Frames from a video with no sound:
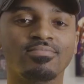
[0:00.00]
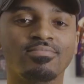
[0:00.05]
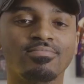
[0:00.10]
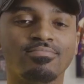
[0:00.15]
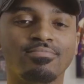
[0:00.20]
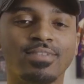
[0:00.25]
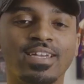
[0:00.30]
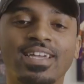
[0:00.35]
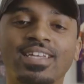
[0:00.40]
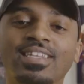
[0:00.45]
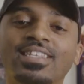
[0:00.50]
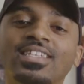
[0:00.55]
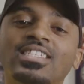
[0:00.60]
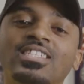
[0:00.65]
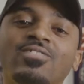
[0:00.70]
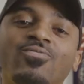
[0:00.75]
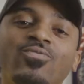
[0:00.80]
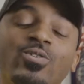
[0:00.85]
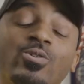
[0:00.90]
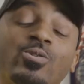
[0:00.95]
Man,
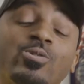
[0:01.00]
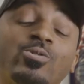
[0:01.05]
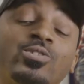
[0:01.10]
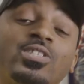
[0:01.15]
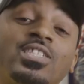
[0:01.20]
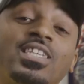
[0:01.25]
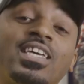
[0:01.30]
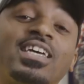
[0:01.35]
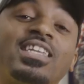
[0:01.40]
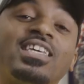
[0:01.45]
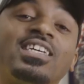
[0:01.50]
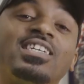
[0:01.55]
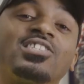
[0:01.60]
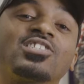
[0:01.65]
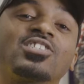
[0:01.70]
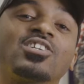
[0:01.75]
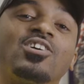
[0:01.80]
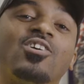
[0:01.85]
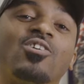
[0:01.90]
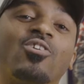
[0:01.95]
this fool said
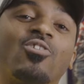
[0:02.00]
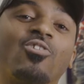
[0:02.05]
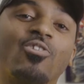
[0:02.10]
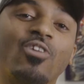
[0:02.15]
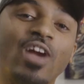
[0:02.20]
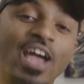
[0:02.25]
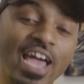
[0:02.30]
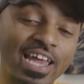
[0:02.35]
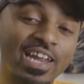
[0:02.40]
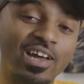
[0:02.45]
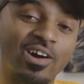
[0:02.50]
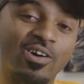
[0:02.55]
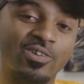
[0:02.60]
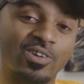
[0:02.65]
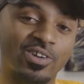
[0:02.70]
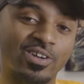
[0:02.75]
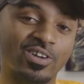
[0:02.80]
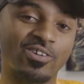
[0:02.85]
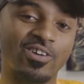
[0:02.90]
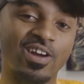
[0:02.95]
it's a rat on
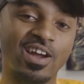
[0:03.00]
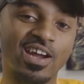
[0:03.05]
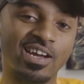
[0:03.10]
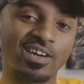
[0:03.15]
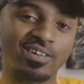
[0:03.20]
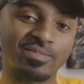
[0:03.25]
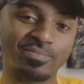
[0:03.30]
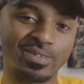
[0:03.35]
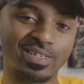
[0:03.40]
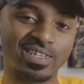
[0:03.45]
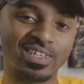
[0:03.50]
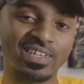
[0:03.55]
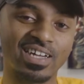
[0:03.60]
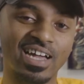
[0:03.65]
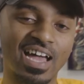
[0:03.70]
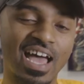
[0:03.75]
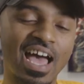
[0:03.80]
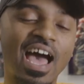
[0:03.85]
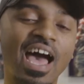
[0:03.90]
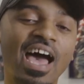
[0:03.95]
the ground, bro.
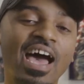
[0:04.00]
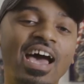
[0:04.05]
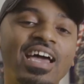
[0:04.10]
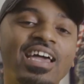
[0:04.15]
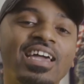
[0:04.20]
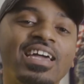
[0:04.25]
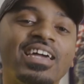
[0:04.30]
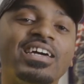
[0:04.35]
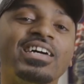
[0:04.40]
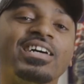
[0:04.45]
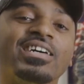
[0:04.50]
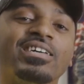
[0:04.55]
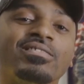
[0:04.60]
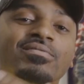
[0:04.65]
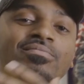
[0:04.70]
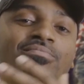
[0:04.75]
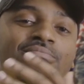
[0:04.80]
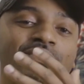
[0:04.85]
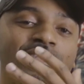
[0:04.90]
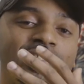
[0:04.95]
I
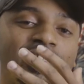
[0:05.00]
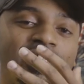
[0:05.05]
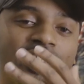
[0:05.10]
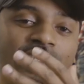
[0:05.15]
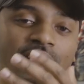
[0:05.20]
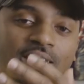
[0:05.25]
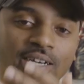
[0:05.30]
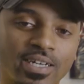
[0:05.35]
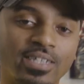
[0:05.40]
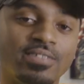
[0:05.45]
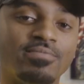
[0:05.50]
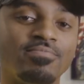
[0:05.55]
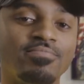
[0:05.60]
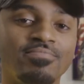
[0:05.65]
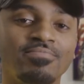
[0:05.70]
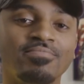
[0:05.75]
am done.